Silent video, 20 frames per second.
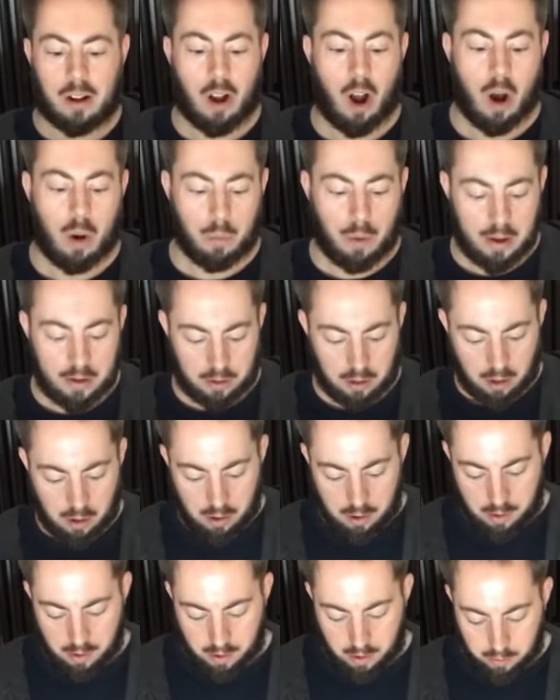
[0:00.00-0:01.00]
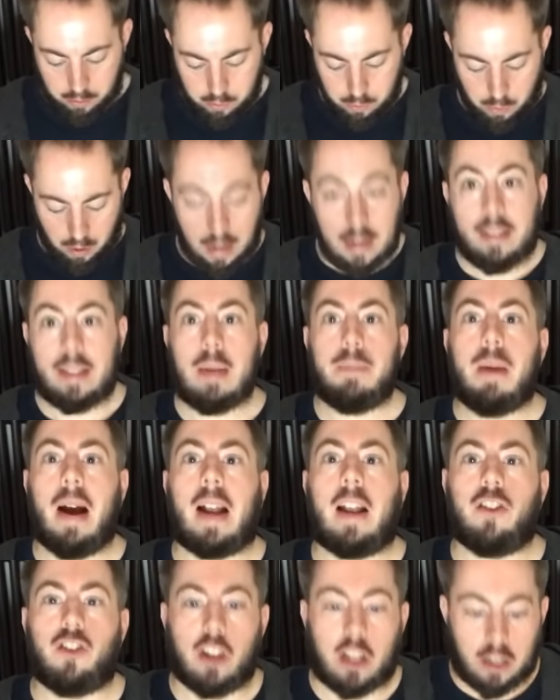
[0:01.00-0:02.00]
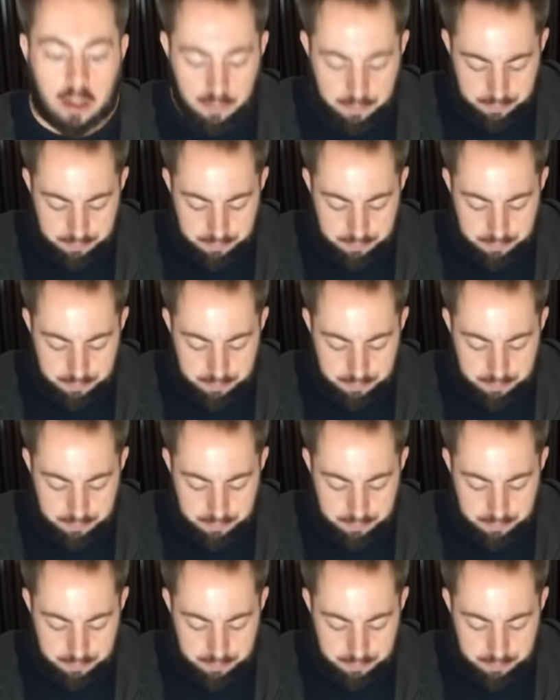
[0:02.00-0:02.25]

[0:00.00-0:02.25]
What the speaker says: Can't wait. Ooh, I see packaging.